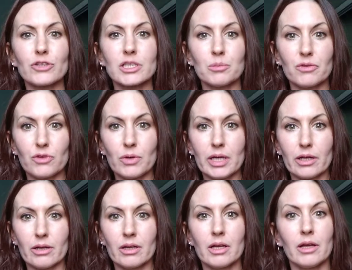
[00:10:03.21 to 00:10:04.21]
some of you
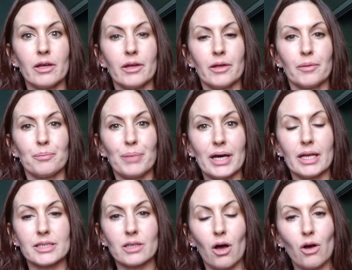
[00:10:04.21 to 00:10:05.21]
here, but
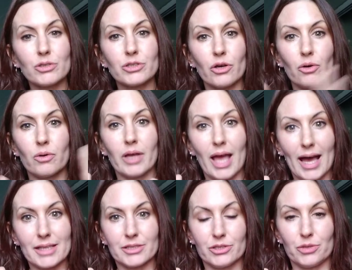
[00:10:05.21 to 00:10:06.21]
it's also
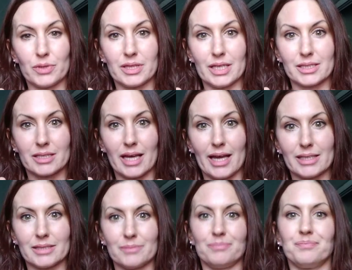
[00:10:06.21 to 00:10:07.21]
has to do with this,
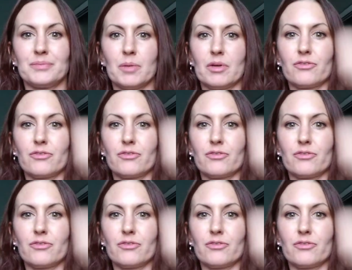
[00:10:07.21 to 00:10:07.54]
guys. I'm going to